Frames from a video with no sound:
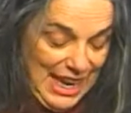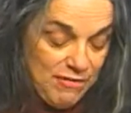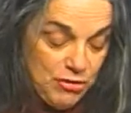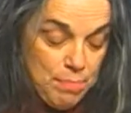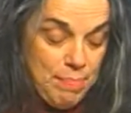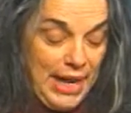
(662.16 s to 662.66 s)

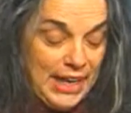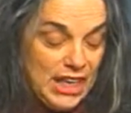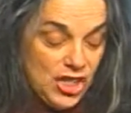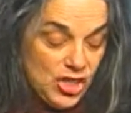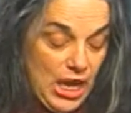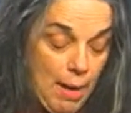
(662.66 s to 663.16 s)
after
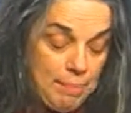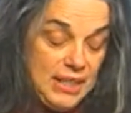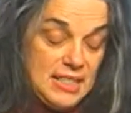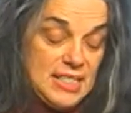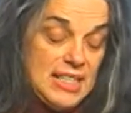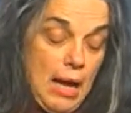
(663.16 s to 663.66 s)
banking, shopping,
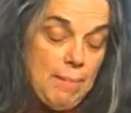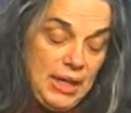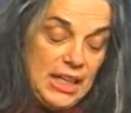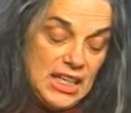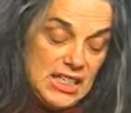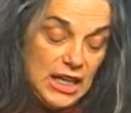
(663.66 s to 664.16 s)
and stopping
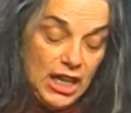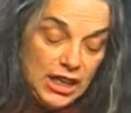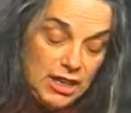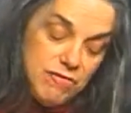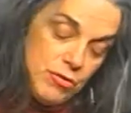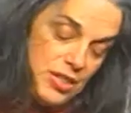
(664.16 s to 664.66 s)
in a
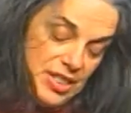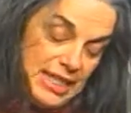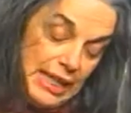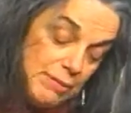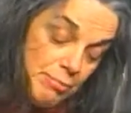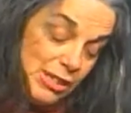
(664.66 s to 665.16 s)
Dunkin' for a
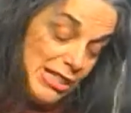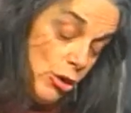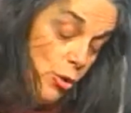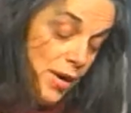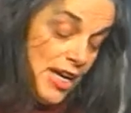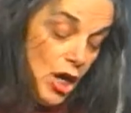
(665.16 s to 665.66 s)

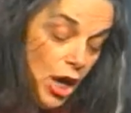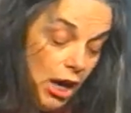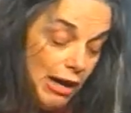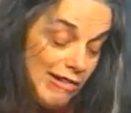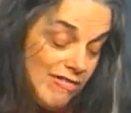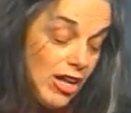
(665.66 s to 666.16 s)
celebratory
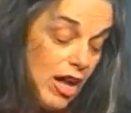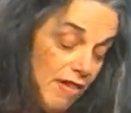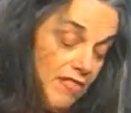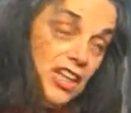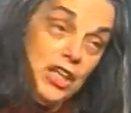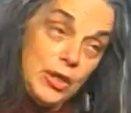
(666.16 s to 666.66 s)
car,
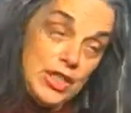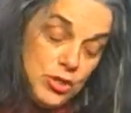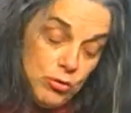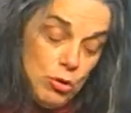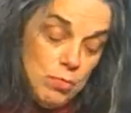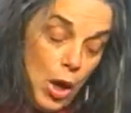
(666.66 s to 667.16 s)
coffee near his
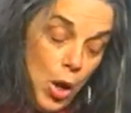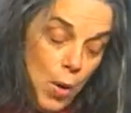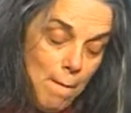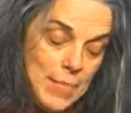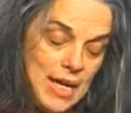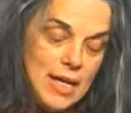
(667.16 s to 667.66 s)
group
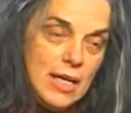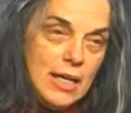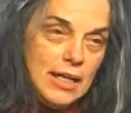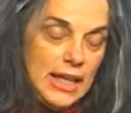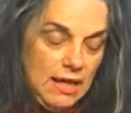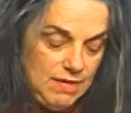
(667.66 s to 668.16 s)
home,
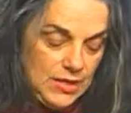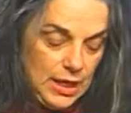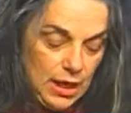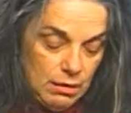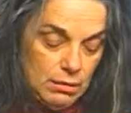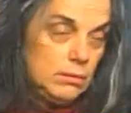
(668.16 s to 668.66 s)
Keith
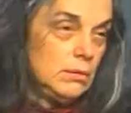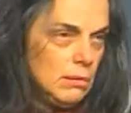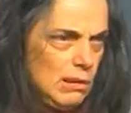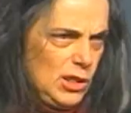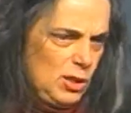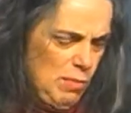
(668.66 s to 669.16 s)
said,
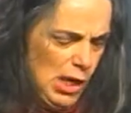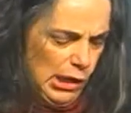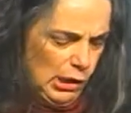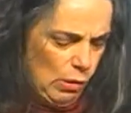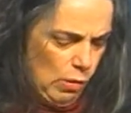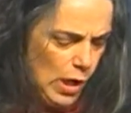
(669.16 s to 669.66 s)
Let's make
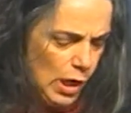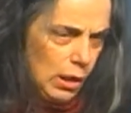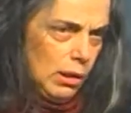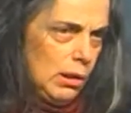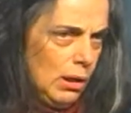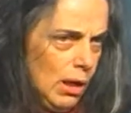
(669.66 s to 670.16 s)
it
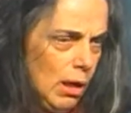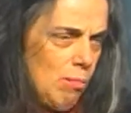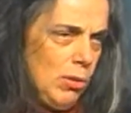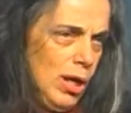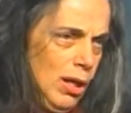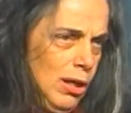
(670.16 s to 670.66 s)
quick. I'm
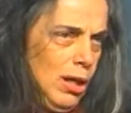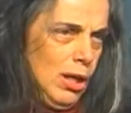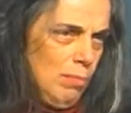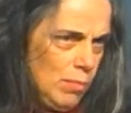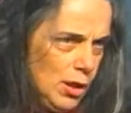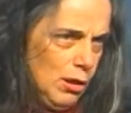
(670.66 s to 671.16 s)
getting
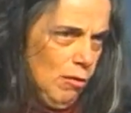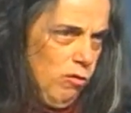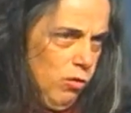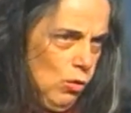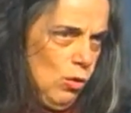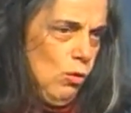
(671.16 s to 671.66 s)
hit by the
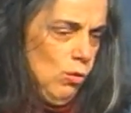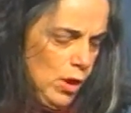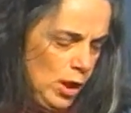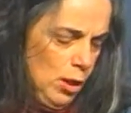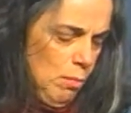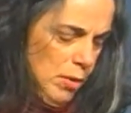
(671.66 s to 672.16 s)
voodoo
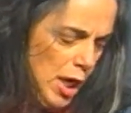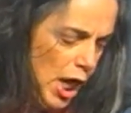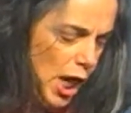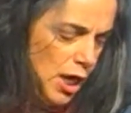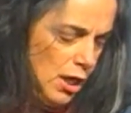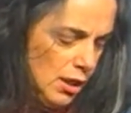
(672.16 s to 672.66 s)
really
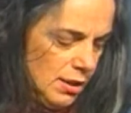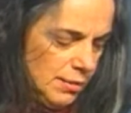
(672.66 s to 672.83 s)
bad.